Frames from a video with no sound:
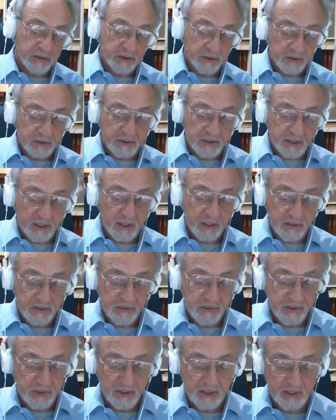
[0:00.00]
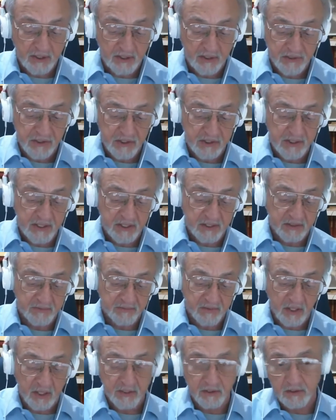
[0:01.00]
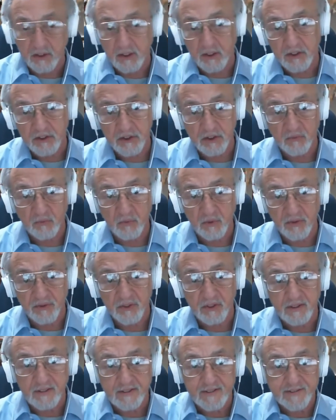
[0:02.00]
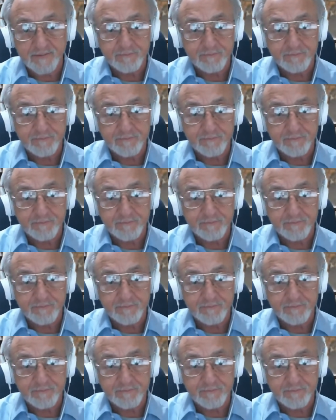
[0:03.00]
generally has has a negative connotation with it